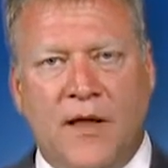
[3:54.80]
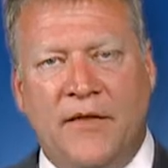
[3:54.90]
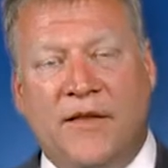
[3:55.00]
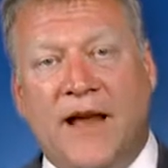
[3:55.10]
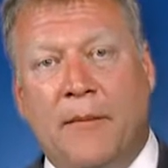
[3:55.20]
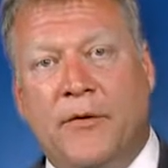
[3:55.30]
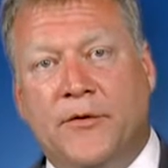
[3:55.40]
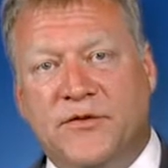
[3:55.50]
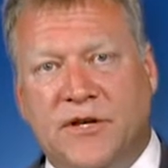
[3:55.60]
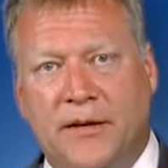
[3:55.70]
and the time that
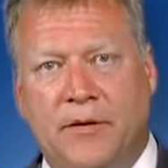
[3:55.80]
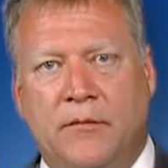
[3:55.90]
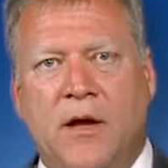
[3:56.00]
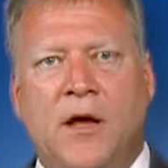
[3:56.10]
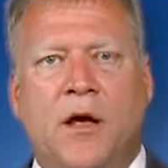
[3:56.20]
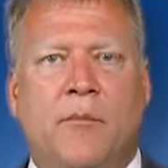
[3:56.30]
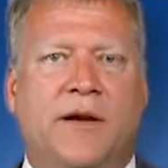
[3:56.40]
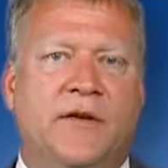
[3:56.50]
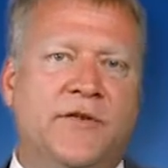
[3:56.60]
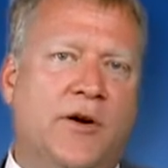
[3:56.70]
they're sleeping,
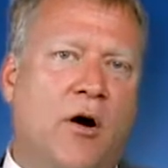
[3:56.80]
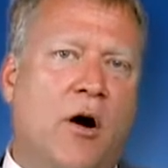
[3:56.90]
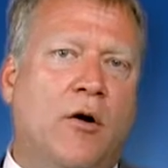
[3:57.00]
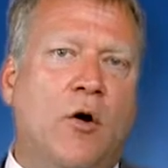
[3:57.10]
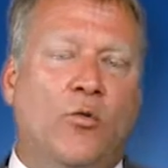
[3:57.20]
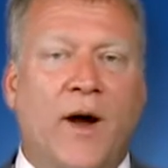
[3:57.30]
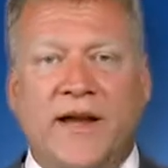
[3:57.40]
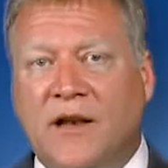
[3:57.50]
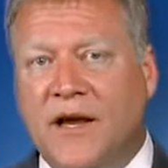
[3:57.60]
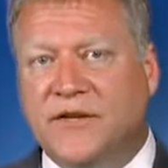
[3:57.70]
because there are
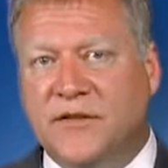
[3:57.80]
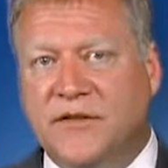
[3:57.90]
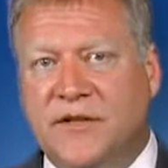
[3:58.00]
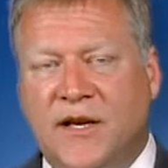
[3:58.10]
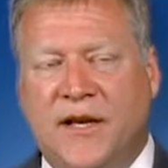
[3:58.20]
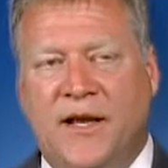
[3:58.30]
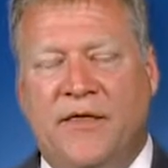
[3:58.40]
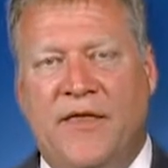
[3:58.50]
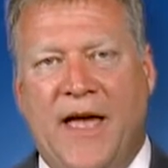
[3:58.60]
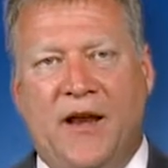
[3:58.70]
regulations
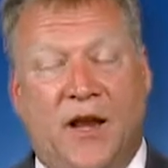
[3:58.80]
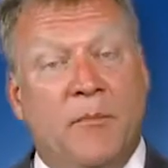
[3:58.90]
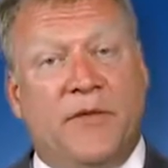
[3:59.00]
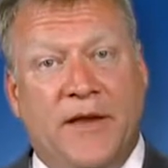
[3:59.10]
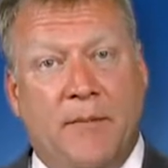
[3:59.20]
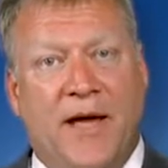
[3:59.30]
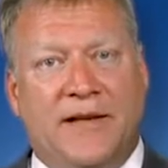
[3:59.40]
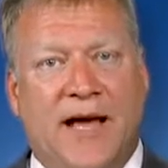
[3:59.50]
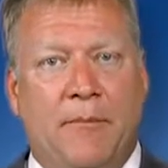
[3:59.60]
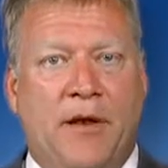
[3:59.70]
that limit the amount
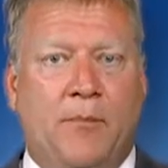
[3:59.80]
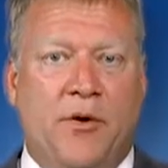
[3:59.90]
of time that